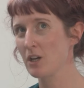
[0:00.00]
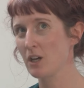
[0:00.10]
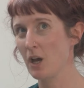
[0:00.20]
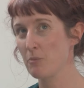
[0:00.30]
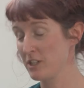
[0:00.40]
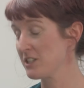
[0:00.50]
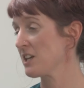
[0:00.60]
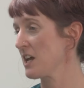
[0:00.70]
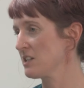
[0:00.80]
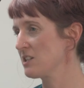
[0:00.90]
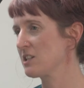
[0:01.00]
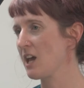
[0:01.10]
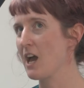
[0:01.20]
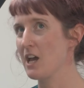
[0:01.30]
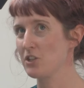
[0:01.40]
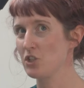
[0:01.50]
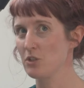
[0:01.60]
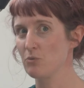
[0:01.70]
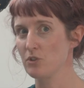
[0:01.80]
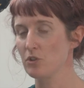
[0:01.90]
a princess, and
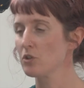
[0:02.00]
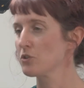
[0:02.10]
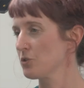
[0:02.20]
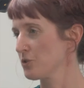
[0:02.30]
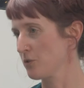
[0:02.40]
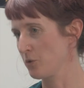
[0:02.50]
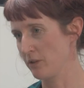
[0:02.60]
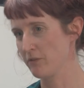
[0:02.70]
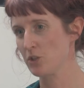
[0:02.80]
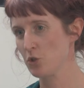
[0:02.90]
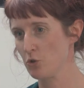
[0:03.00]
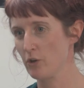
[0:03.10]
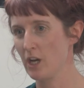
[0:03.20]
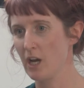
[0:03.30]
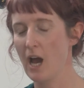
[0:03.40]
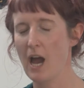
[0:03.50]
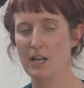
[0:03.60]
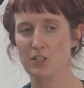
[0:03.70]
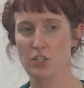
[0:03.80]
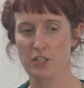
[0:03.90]
she was the goddaughter of Queen Victoria,
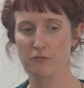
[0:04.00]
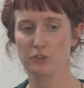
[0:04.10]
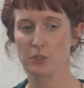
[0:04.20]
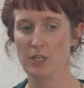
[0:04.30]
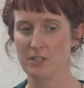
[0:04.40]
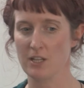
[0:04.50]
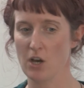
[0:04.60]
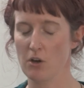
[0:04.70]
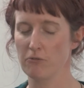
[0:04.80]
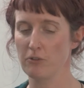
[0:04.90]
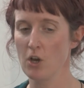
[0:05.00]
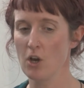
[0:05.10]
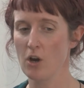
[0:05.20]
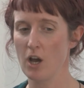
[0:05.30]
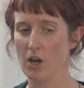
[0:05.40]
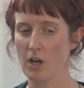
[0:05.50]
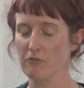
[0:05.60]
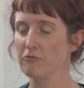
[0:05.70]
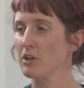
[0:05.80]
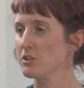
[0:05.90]
and she threw herself
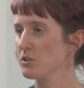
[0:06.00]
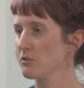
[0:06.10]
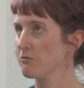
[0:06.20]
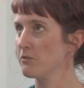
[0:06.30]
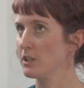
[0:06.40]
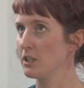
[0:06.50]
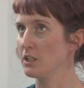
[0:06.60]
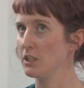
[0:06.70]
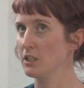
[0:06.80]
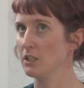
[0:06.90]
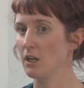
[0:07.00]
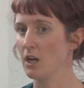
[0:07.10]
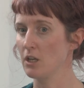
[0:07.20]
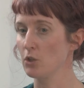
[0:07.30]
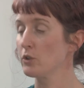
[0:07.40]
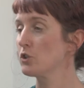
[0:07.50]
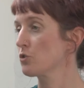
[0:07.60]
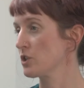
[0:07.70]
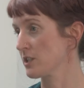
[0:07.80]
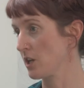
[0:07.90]
in front of the Lloyd
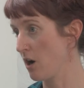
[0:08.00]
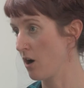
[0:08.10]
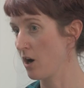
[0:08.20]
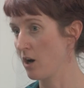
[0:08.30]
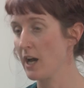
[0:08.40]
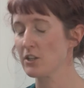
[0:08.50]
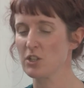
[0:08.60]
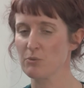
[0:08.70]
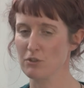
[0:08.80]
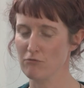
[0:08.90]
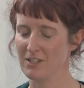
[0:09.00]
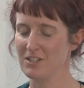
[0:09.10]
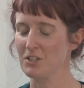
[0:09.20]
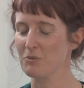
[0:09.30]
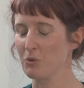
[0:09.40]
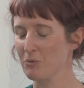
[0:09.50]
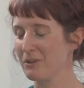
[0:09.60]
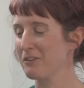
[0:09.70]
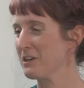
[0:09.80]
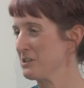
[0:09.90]
George's car, and she was arrested. But
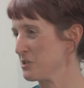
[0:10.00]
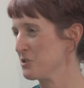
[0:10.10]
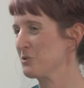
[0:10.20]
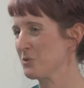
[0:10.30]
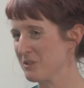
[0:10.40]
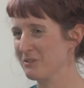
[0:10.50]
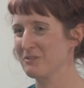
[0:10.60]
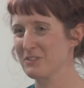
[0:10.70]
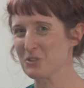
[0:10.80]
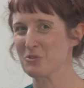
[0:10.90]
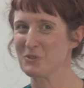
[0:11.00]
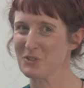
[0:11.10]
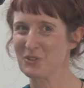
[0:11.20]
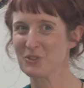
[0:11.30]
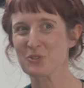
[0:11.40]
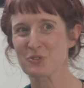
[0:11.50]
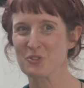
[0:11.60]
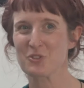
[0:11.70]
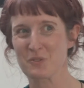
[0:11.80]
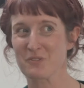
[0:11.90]
when they found out she was Queen Victoria's
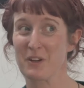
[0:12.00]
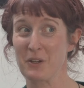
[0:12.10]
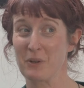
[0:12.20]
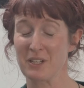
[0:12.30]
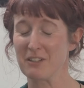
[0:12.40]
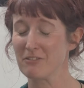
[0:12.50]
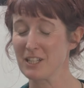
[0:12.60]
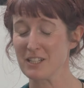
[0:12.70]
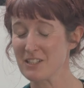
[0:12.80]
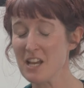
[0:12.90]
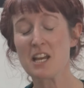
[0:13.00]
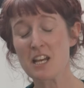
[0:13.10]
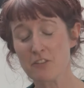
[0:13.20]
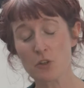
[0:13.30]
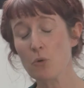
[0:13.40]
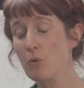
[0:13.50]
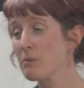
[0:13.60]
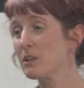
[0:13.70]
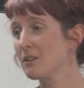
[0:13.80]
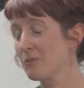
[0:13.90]
goddaughter, she was very quickly released. If you were a
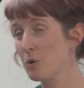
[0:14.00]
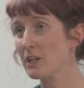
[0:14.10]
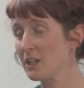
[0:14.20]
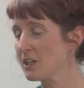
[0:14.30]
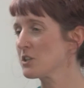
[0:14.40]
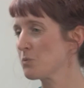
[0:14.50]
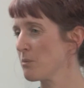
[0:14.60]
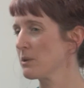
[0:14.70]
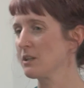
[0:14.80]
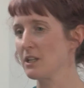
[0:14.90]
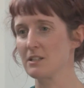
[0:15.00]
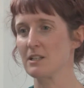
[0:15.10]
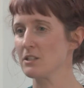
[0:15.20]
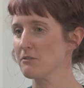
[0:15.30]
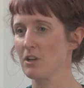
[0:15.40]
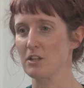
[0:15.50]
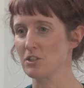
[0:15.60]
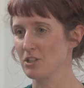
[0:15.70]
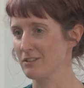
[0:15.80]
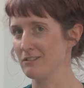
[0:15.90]
woman, working class woman in the East End of
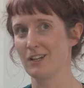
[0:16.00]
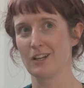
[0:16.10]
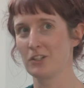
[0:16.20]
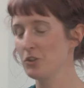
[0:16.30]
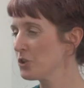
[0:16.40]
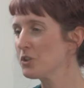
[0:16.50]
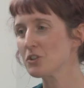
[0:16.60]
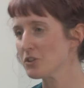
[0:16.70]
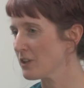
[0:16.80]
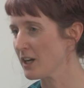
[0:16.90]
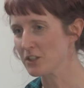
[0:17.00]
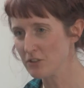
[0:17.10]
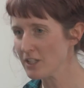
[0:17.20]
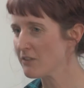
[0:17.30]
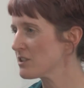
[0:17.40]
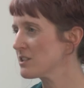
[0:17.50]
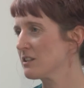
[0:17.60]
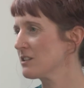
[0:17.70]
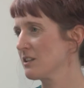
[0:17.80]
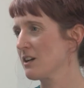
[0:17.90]
London, you couldn't do that. You'd never see
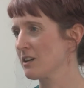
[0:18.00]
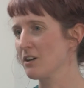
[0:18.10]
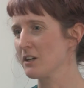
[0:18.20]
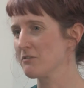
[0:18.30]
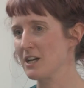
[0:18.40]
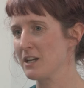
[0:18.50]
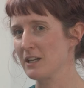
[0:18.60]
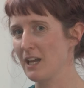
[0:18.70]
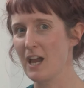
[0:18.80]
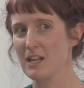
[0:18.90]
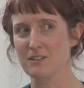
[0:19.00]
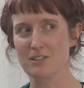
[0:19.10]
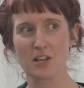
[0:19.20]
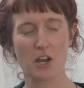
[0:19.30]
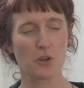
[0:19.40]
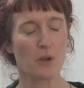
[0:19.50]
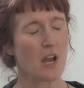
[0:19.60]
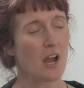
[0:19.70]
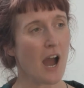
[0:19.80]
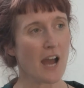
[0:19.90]
the light of day again. So
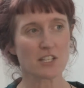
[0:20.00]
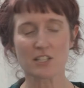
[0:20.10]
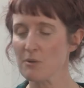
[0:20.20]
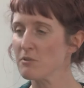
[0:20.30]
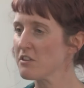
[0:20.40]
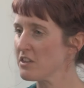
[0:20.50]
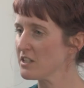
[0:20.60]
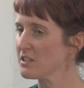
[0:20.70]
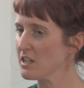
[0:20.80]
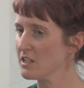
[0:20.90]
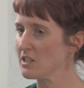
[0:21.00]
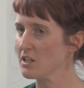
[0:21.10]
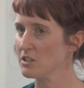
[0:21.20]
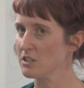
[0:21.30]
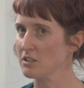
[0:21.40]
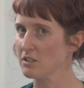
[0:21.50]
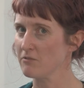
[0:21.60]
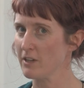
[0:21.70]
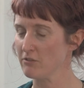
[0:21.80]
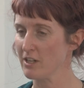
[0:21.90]
actually some of the things that East London
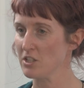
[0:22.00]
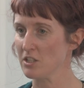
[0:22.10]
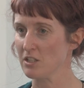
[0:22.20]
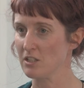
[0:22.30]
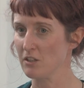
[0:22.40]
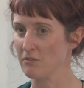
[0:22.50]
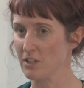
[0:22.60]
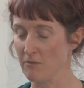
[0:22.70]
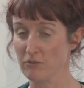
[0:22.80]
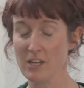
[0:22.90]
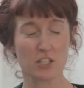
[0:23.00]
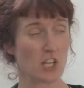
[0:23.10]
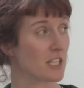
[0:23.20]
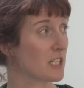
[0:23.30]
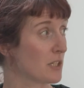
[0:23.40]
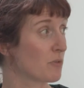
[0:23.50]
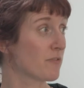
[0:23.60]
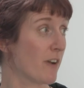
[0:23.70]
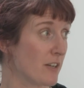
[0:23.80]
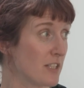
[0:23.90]
Federation of Suffragettes did
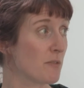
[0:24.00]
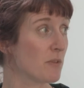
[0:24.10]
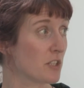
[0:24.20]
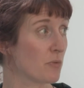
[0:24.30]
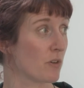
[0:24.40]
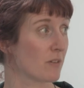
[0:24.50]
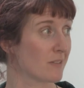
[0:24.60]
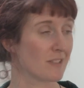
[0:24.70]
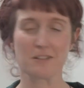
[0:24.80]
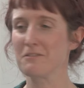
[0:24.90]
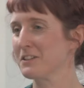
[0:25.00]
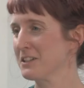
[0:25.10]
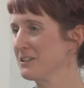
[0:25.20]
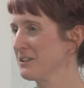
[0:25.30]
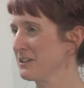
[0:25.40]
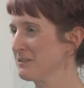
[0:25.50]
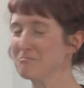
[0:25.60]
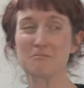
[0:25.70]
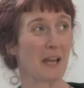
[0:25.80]
was very similar to what Zenith did like